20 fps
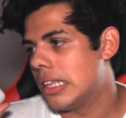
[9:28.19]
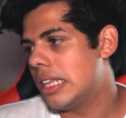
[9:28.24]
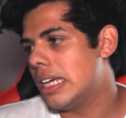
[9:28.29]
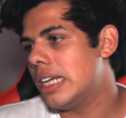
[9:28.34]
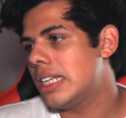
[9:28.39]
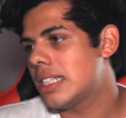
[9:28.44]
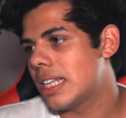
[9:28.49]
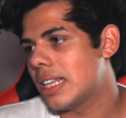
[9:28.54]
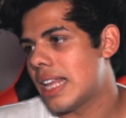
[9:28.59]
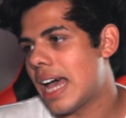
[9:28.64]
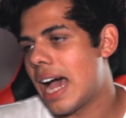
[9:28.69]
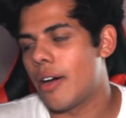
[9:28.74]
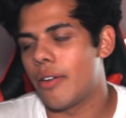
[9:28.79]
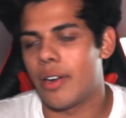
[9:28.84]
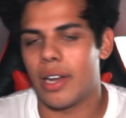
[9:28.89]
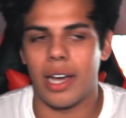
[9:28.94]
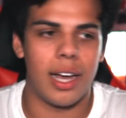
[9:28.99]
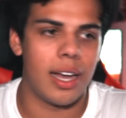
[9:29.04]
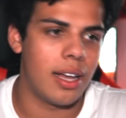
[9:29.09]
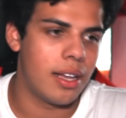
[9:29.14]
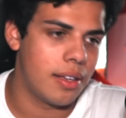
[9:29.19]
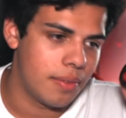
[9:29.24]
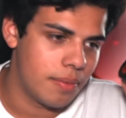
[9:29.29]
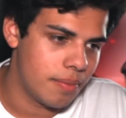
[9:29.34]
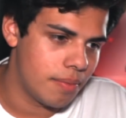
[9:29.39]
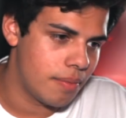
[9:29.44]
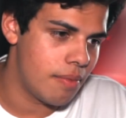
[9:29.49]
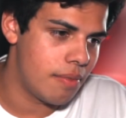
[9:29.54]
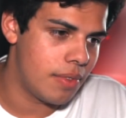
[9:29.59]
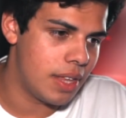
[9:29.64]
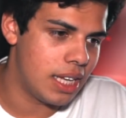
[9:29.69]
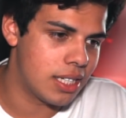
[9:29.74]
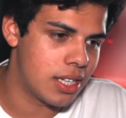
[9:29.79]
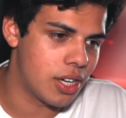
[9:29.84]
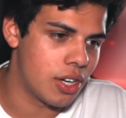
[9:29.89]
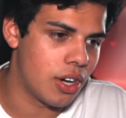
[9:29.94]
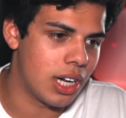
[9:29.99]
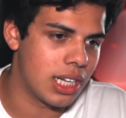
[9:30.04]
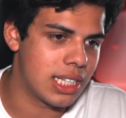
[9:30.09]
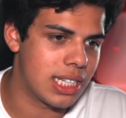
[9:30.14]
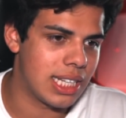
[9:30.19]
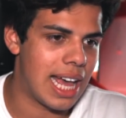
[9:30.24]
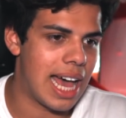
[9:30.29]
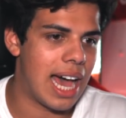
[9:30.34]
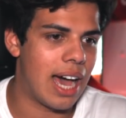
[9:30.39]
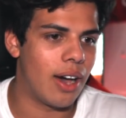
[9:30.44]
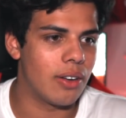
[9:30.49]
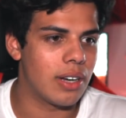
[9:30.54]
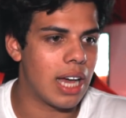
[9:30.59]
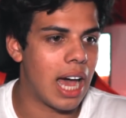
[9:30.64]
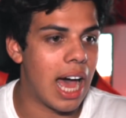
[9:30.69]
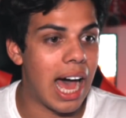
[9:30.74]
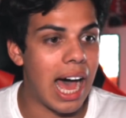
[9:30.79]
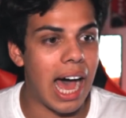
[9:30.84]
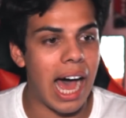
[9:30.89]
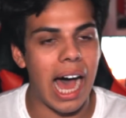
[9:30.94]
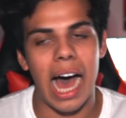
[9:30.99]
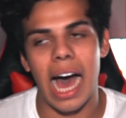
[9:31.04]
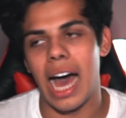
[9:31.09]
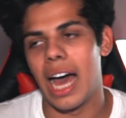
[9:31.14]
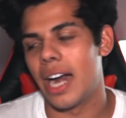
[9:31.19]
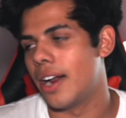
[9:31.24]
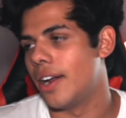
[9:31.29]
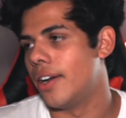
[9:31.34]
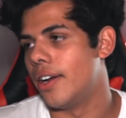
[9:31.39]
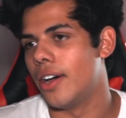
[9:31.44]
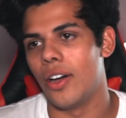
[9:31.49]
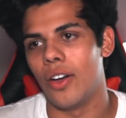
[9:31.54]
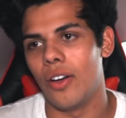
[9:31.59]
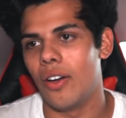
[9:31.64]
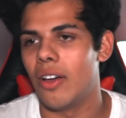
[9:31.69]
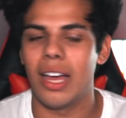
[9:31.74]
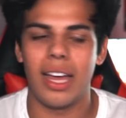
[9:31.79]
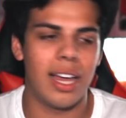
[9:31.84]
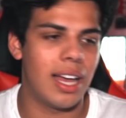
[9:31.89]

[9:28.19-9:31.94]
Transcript: These are louder, these are not as loud. I don't know.